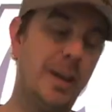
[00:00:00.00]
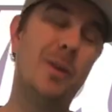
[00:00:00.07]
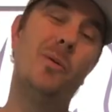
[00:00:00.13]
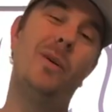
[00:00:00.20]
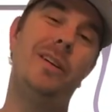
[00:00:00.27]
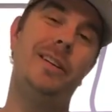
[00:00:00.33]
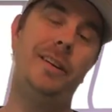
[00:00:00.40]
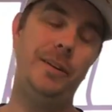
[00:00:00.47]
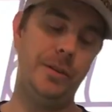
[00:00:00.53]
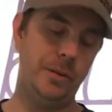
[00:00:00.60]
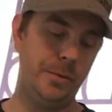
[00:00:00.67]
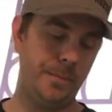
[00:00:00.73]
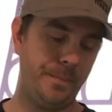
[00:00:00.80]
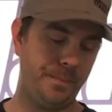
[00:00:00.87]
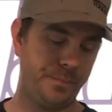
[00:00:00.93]
thing I wanted to
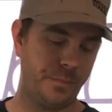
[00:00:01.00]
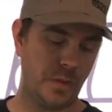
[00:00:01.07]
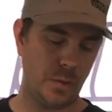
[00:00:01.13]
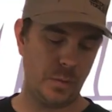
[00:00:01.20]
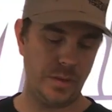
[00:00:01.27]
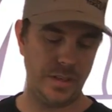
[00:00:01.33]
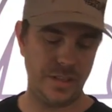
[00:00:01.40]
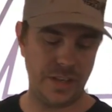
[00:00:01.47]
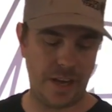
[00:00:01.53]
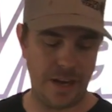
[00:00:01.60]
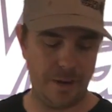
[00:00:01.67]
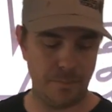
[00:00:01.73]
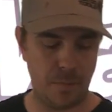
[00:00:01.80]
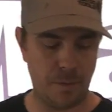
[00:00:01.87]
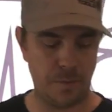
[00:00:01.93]
do was
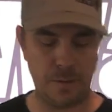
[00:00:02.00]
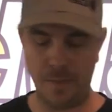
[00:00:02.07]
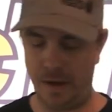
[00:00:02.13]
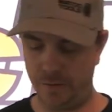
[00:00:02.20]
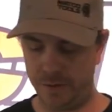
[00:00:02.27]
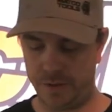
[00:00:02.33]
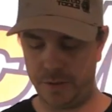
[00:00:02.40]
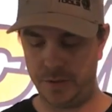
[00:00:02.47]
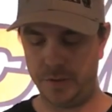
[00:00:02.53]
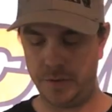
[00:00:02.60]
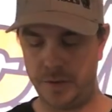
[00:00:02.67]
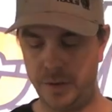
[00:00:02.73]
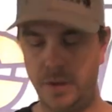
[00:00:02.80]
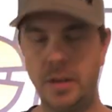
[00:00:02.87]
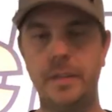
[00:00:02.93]
design up bumper mounts.
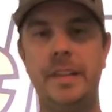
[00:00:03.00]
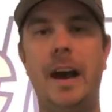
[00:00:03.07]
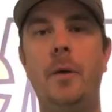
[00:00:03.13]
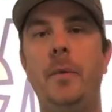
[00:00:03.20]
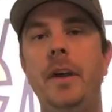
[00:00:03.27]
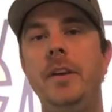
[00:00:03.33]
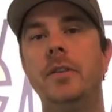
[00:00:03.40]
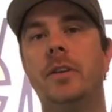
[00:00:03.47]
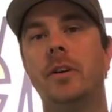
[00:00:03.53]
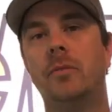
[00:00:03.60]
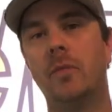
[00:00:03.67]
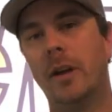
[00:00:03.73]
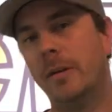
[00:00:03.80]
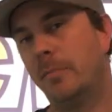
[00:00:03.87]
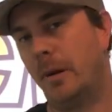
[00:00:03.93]
That way you
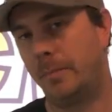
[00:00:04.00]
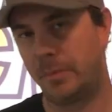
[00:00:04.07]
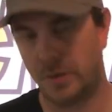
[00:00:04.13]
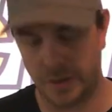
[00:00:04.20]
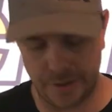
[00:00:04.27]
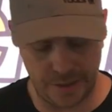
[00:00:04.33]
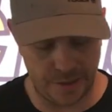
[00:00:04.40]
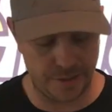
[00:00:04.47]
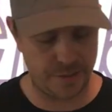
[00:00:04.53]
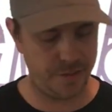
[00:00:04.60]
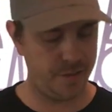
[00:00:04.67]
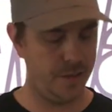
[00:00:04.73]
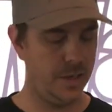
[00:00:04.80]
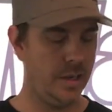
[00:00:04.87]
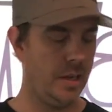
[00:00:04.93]
can run a bumper on
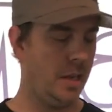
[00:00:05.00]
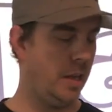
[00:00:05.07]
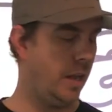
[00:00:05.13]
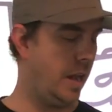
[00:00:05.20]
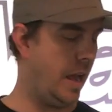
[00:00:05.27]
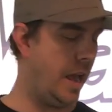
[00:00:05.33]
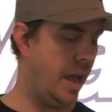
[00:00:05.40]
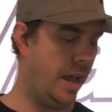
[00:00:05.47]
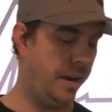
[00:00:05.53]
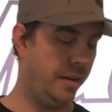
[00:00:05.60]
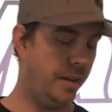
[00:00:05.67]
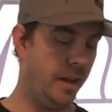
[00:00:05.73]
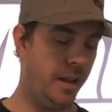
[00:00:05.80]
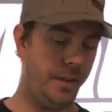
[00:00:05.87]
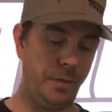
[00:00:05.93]
this,
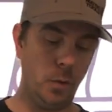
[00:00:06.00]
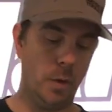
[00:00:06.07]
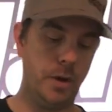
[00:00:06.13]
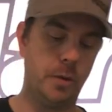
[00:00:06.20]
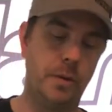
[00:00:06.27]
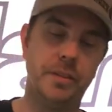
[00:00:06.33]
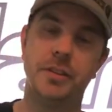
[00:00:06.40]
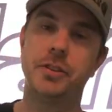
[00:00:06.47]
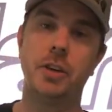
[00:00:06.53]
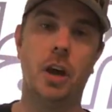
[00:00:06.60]
and if you want to run